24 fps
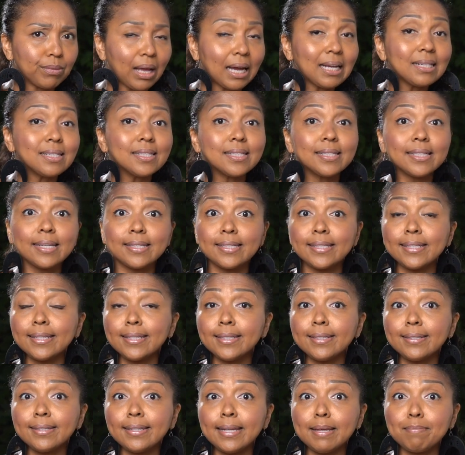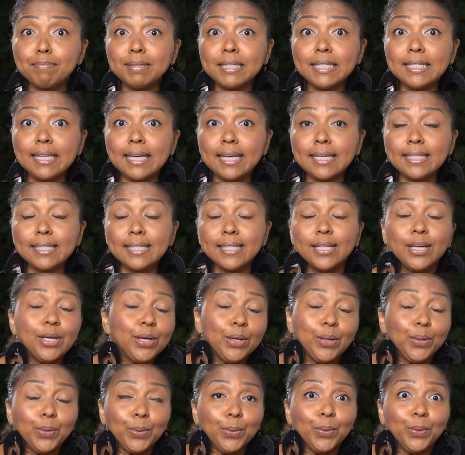I just tasted a little lemon zest.
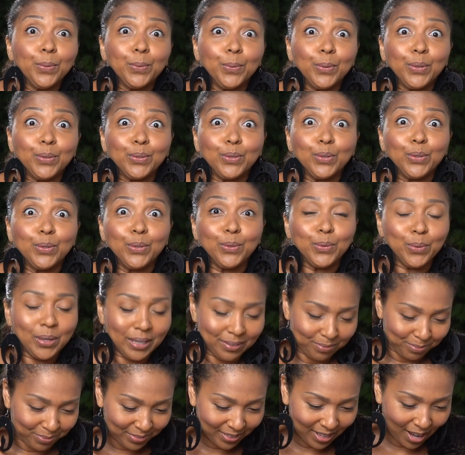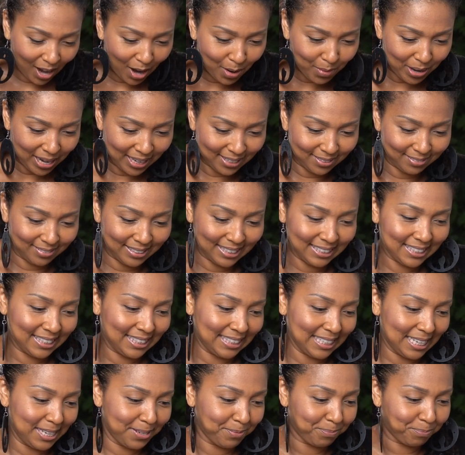All right, let's
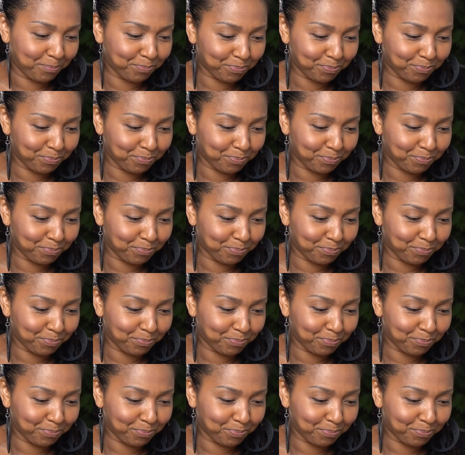see.